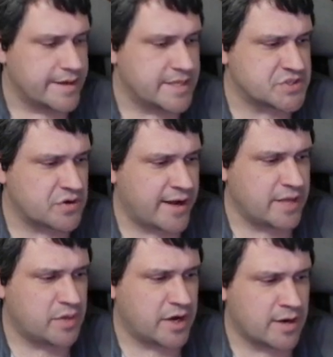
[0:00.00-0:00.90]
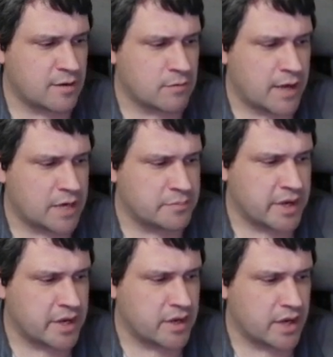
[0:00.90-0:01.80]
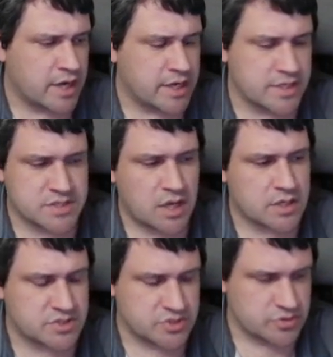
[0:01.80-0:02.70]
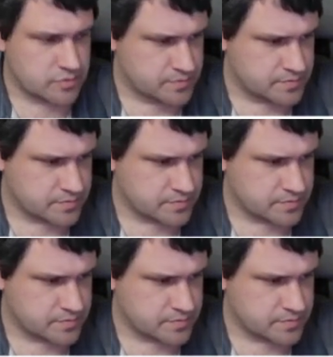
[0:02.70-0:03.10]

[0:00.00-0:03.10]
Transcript: Is there anybody around me I can talk to?